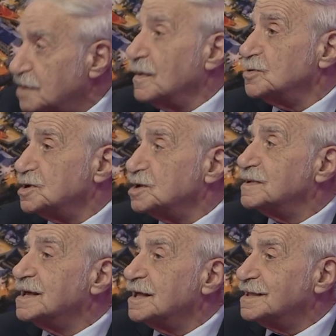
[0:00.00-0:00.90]
mountain has
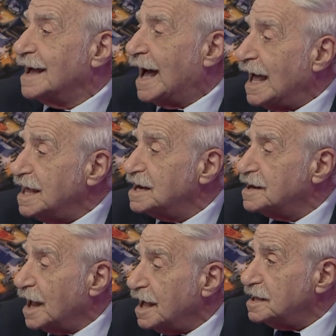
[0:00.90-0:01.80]
been getting higher
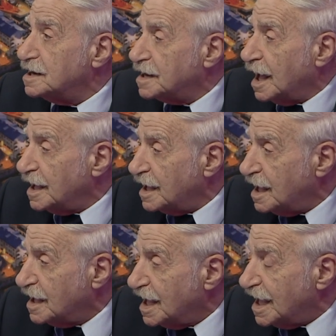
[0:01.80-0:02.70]
and higher and
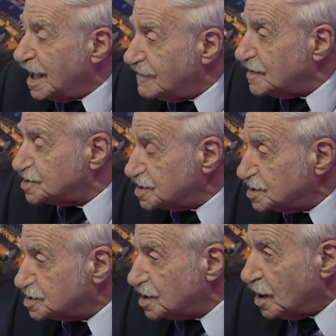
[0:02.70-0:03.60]
higher ever
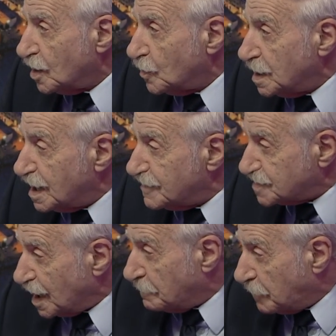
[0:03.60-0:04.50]
since we
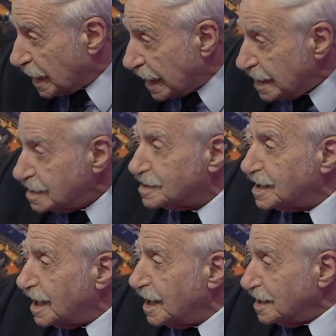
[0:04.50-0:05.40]
left a plain
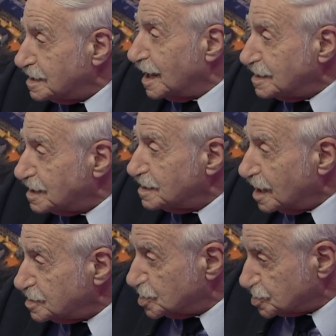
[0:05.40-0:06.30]
there in
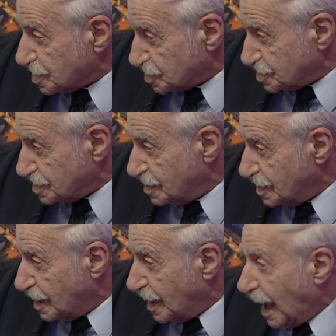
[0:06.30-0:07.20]
1996.
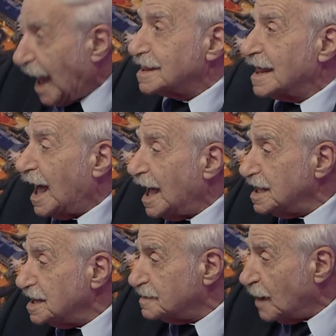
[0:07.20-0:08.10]
And the higher the